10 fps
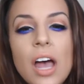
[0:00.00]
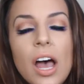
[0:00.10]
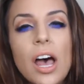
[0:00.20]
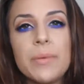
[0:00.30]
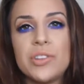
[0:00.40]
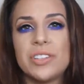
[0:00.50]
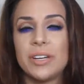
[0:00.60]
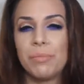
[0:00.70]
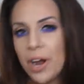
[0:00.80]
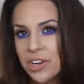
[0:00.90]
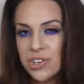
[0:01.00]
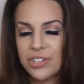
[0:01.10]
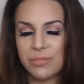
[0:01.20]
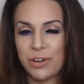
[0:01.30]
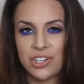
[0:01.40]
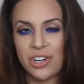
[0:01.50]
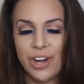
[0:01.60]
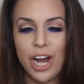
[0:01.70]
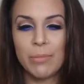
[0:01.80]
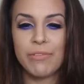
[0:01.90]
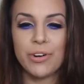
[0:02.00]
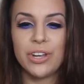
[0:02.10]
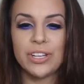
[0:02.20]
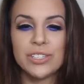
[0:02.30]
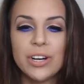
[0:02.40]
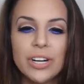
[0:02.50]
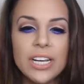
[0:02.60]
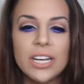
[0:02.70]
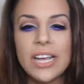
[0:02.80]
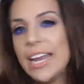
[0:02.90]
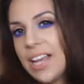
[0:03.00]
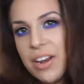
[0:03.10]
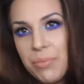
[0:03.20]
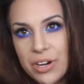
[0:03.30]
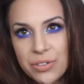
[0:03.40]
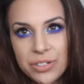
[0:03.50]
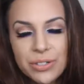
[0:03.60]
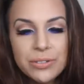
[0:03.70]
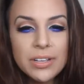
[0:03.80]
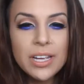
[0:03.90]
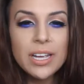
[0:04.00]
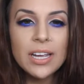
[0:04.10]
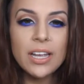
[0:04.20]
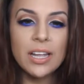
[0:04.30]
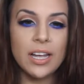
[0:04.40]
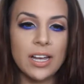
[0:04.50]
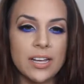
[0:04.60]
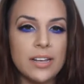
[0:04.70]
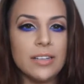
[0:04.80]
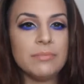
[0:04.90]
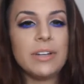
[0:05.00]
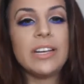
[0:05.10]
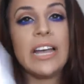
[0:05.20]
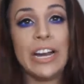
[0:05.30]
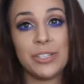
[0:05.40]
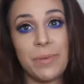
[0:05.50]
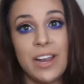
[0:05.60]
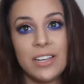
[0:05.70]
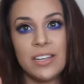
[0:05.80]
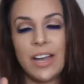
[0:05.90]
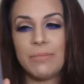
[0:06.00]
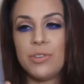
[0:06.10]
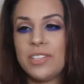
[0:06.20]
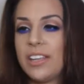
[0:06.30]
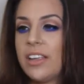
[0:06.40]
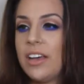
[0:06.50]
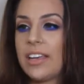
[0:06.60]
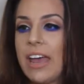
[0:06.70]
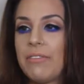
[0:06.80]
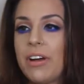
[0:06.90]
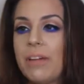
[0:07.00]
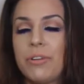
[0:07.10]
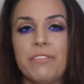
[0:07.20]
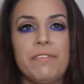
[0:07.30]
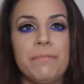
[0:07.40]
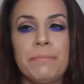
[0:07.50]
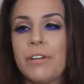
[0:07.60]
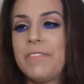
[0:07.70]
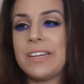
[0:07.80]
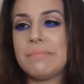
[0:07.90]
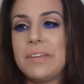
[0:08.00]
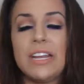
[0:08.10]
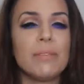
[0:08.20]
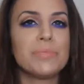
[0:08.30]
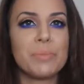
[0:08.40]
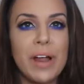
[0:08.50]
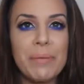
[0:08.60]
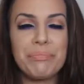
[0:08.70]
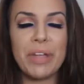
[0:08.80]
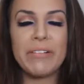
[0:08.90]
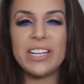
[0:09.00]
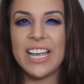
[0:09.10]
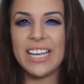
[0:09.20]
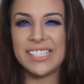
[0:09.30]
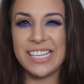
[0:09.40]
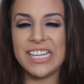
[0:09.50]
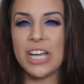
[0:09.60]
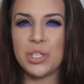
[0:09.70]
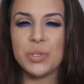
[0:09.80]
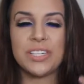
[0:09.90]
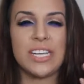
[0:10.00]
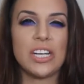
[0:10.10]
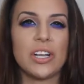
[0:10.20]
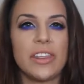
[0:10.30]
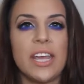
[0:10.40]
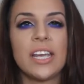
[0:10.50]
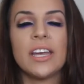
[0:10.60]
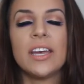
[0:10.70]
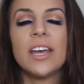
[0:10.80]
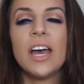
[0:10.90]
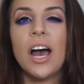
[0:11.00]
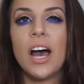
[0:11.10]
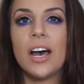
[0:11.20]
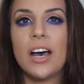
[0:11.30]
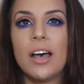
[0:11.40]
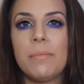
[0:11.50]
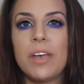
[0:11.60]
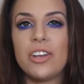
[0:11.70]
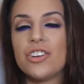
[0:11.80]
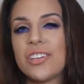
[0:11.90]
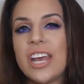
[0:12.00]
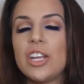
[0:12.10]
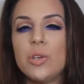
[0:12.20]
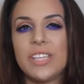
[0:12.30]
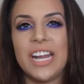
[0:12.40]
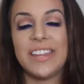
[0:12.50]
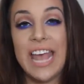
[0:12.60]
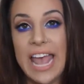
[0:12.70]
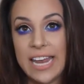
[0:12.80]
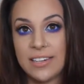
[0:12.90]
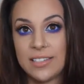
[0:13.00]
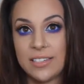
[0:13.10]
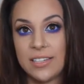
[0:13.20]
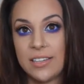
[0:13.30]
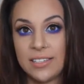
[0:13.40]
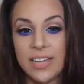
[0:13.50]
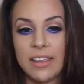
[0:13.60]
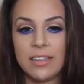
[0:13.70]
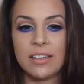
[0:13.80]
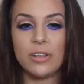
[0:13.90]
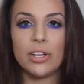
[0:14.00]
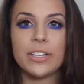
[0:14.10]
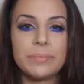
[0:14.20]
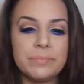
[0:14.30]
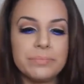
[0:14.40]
You just need a brush to brush out your hair before you get started. Any kind of brush will do. Hairspray. I'm using the Kenra Perfect Medium Spray. I really like it because it's not too sticky or thick. And you're just kind of using it at the end to set the look.